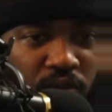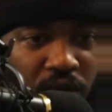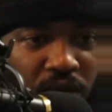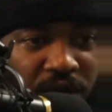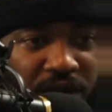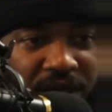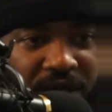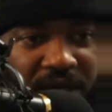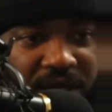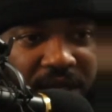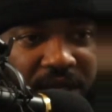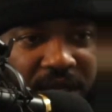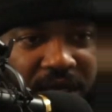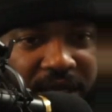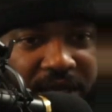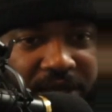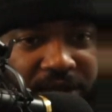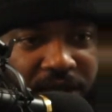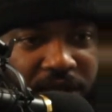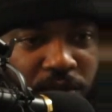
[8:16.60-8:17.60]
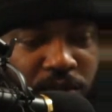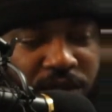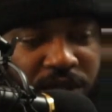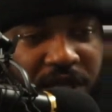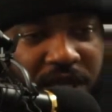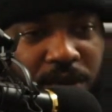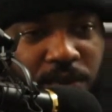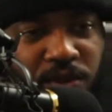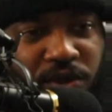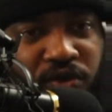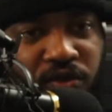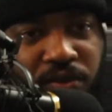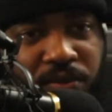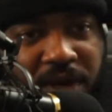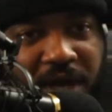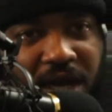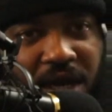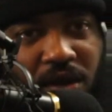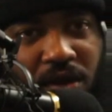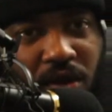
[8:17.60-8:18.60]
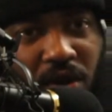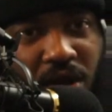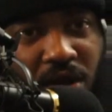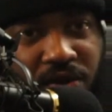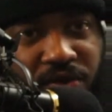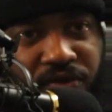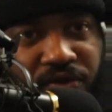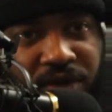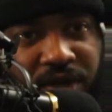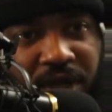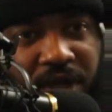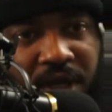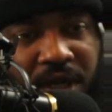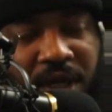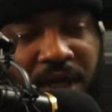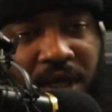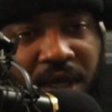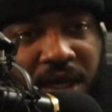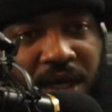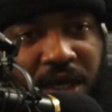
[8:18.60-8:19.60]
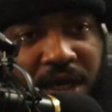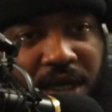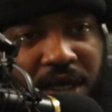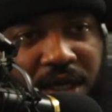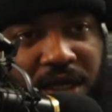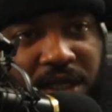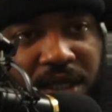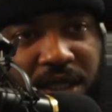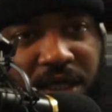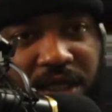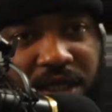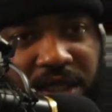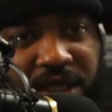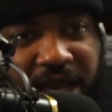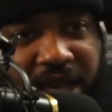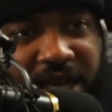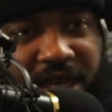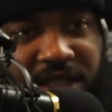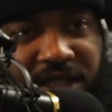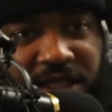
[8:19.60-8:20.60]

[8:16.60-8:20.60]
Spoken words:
raw and uncut. He was from that cloth. Like I